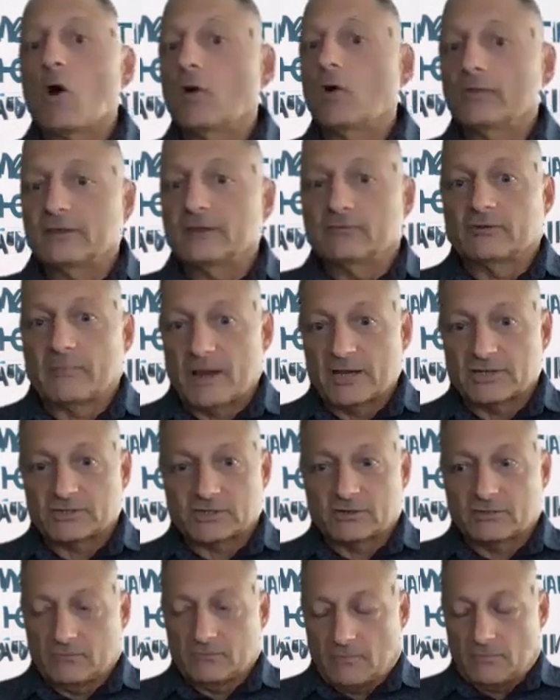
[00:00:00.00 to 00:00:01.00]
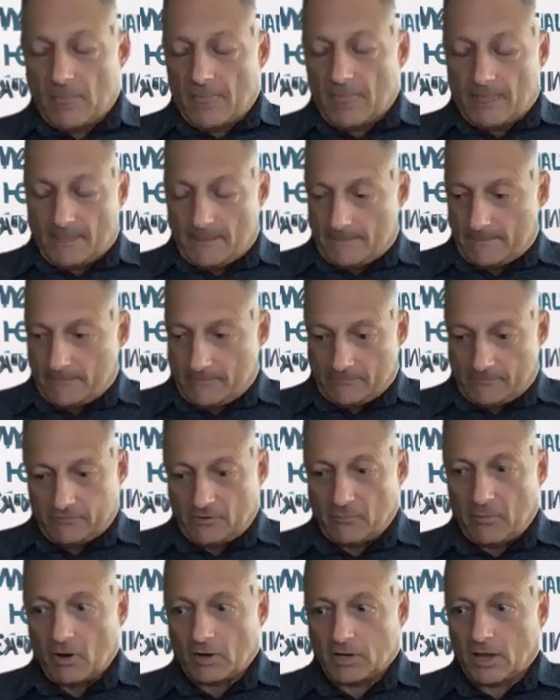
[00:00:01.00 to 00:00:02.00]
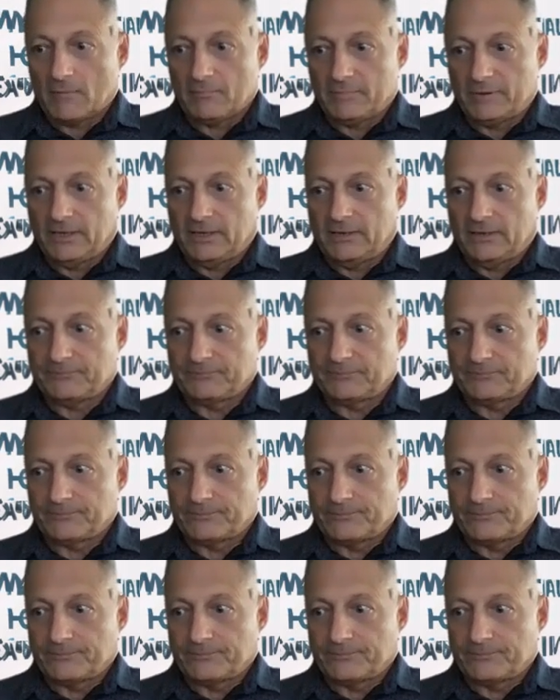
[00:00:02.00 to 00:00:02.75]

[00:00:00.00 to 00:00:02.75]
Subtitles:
all the information from our company